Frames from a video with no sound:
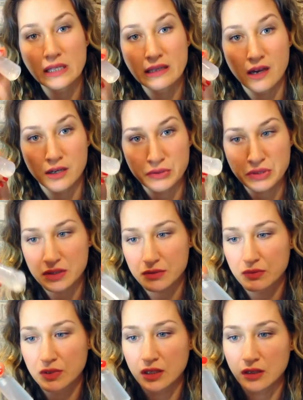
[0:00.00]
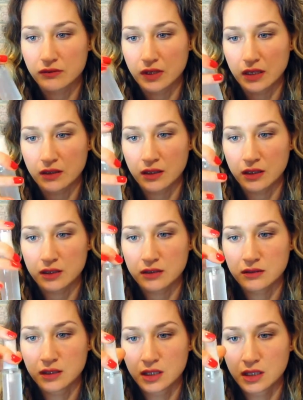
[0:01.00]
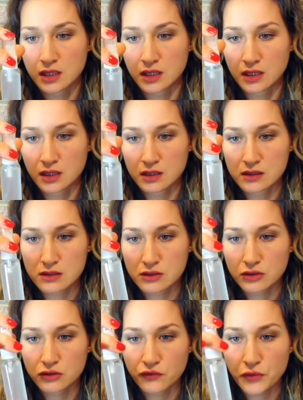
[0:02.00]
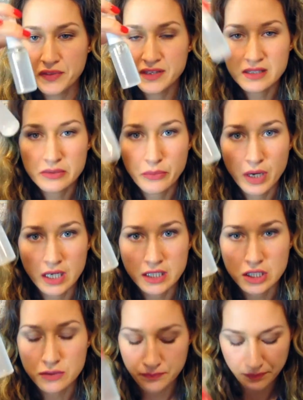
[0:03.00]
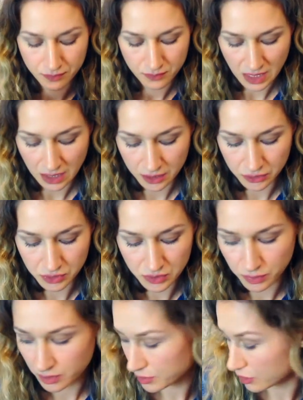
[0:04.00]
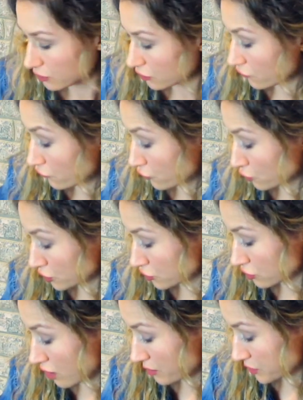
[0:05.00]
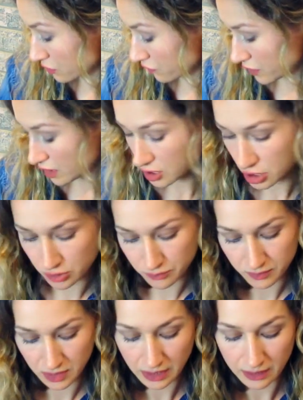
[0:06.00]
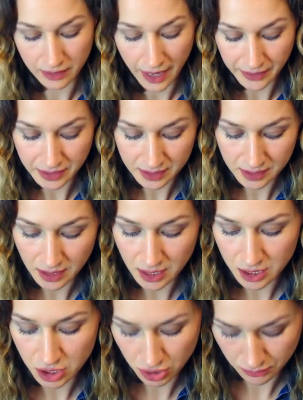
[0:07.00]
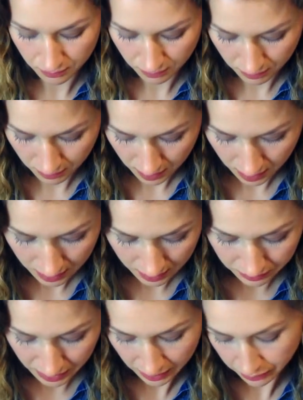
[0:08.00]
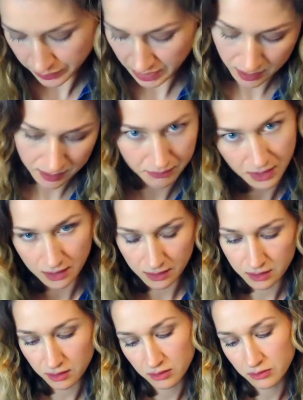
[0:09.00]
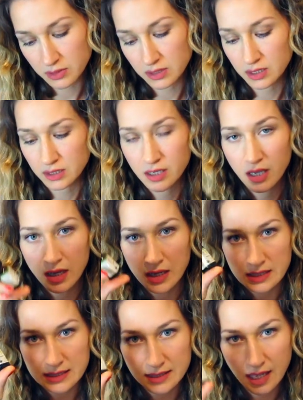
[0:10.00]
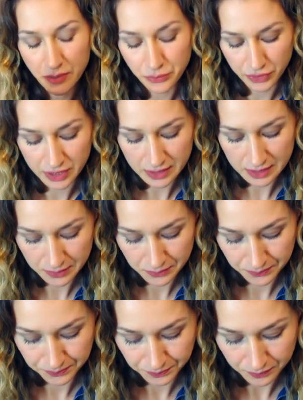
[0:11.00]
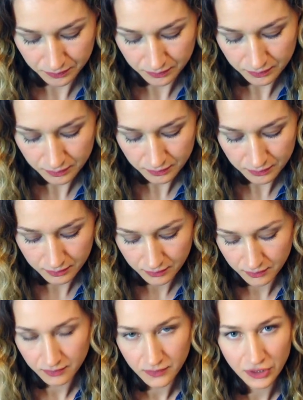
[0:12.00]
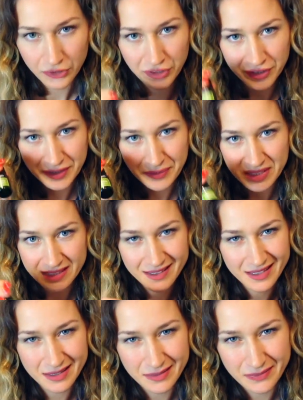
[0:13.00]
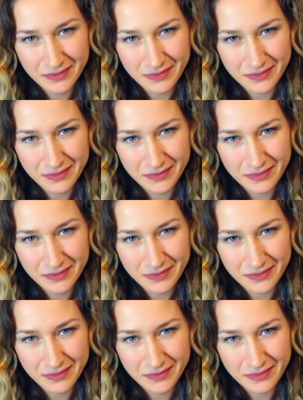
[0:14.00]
ounce right here. So for this much, I used probably 4 drops of each. Clary sage as my base middle, and then cypress, eucalyptus,